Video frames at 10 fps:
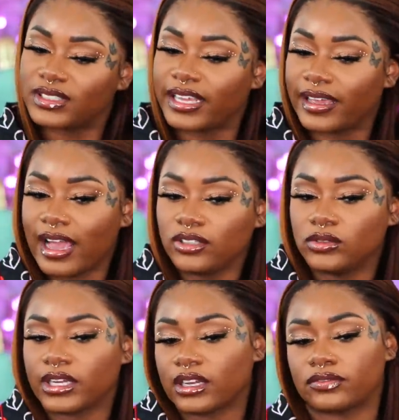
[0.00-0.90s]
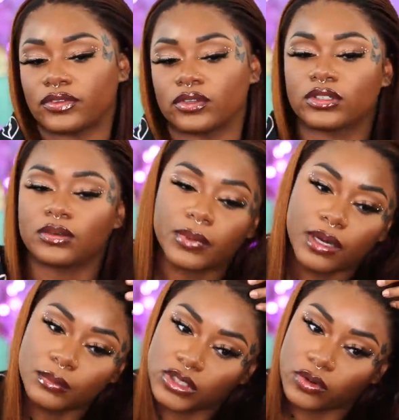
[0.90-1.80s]
Yeah, I'll do like a few little
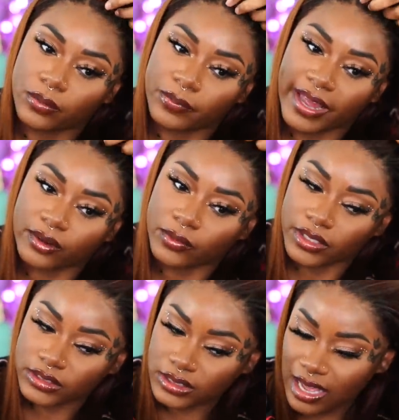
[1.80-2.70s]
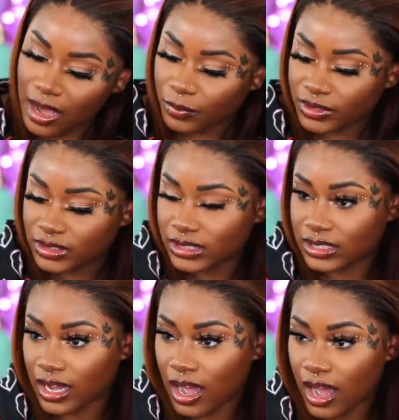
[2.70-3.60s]
bumps going backwards. But this
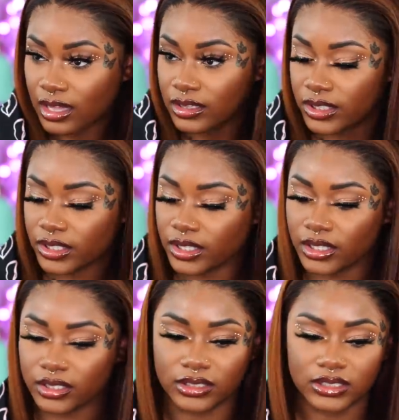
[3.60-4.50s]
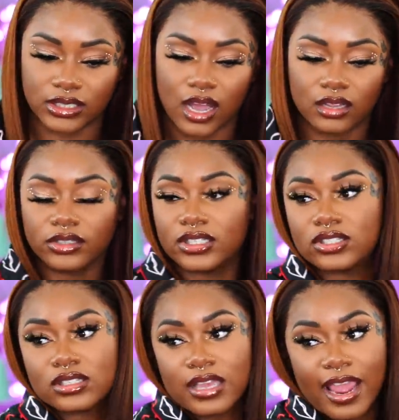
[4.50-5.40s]
color is
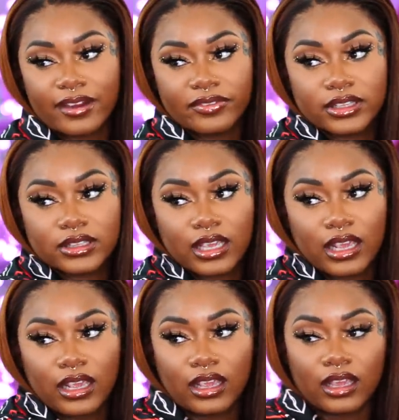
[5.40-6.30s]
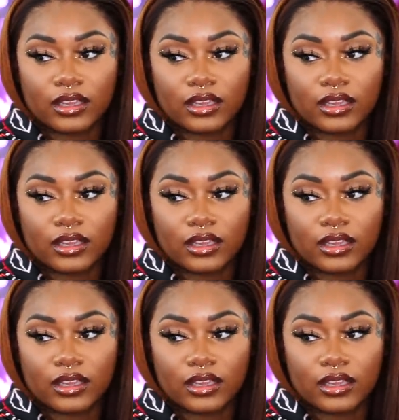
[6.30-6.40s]
just everything.